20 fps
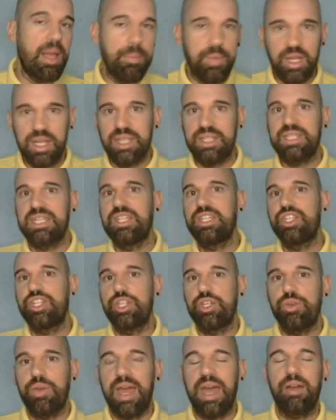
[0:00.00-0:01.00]
going to teach
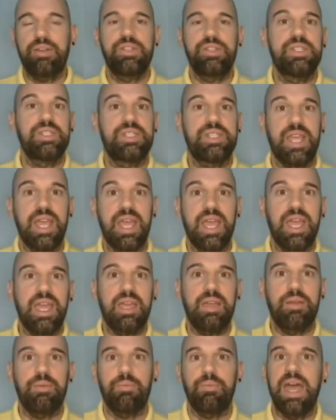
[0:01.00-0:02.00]
you how to say,
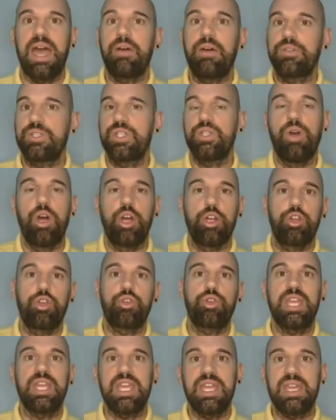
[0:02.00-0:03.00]
how to
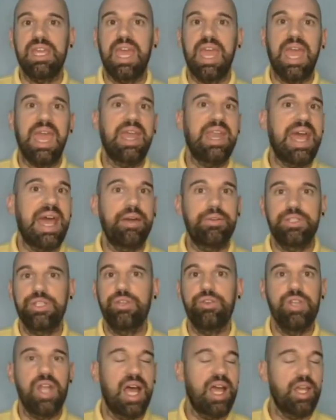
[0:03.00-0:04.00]
agree and how to
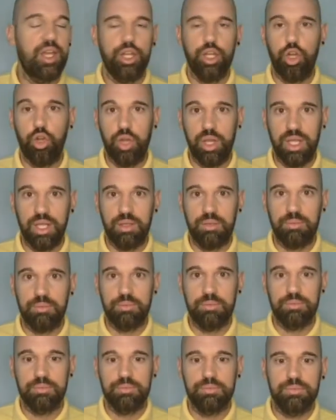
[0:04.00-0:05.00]
not agree.
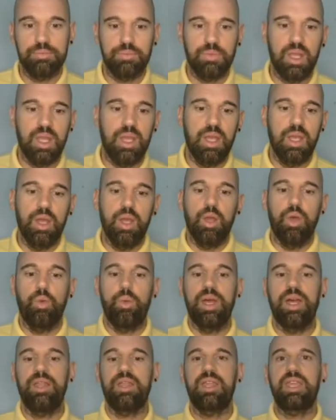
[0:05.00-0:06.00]

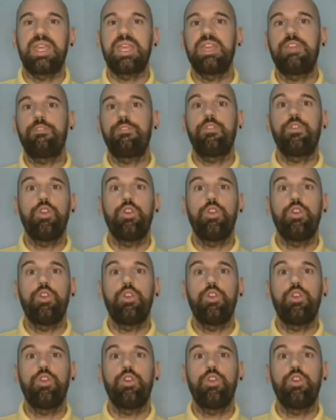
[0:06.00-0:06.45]
Well, if